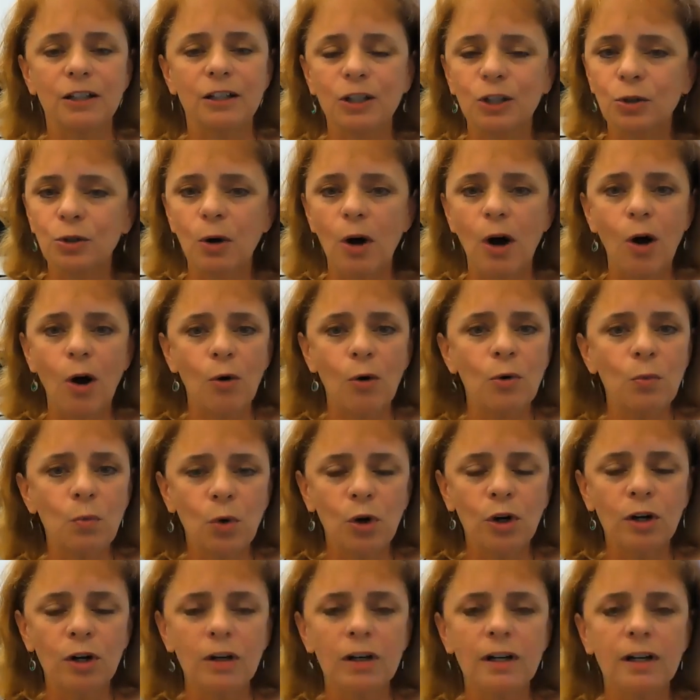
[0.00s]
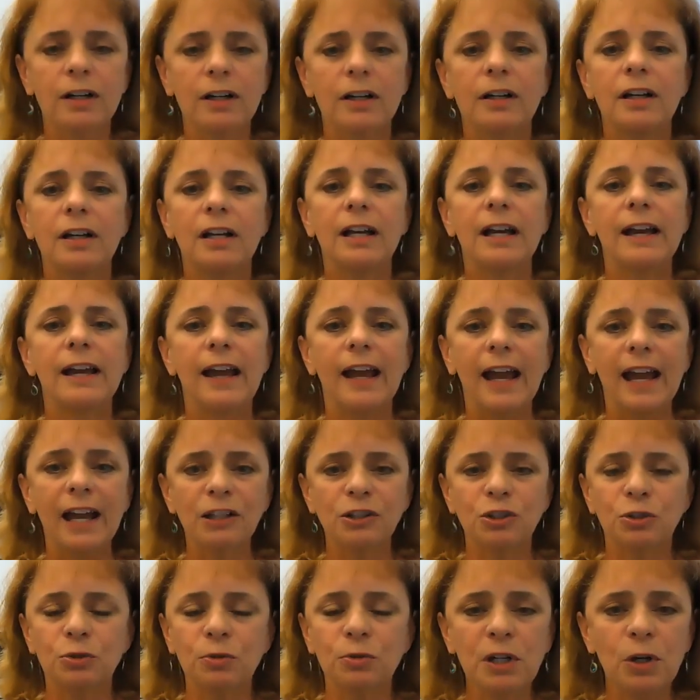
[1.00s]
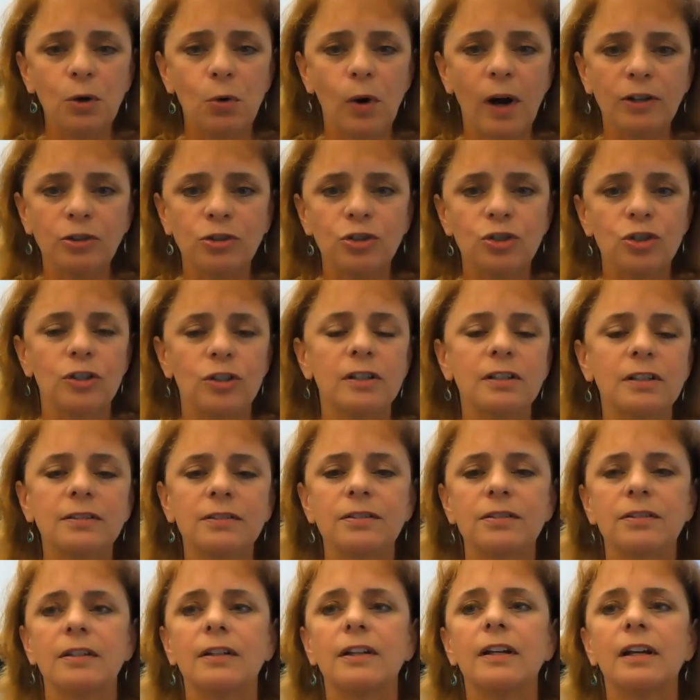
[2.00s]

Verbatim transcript: your own work, answering questions.